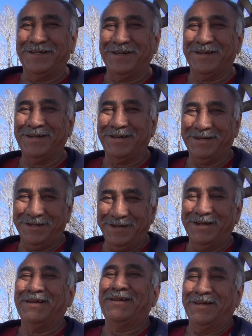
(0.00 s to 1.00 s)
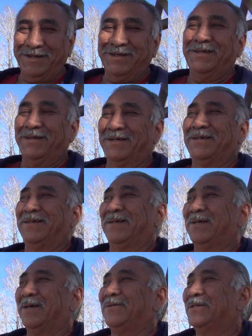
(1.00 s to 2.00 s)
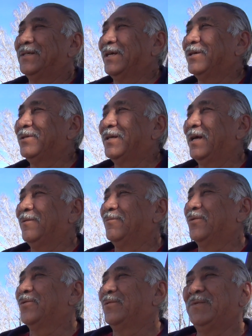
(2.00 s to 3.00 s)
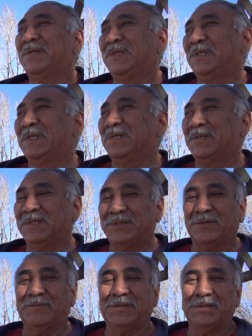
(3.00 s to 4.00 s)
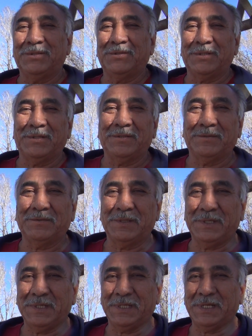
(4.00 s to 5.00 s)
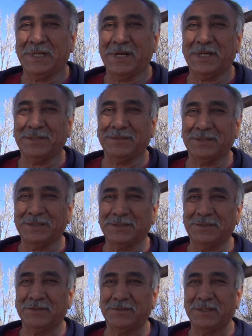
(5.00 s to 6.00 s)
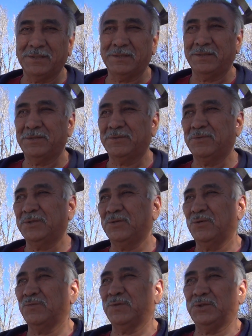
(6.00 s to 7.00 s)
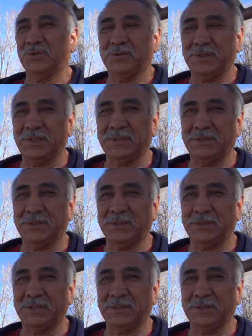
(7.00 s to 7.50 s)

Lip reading: Yeah. I wish I could add more, but there's so much you can only add on a stone, and you don't want to overdo it.